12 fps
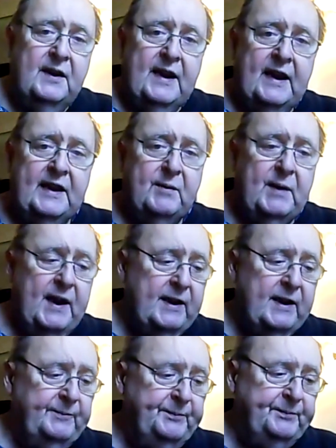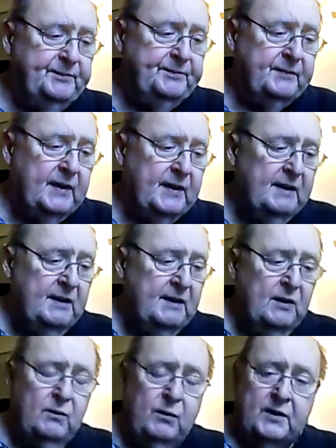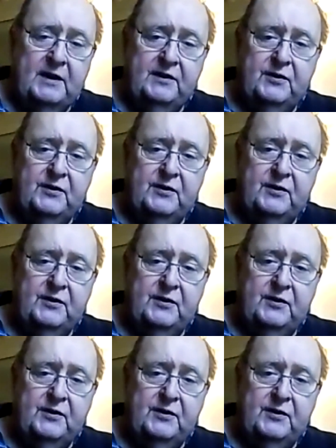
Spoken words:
Anyway, what I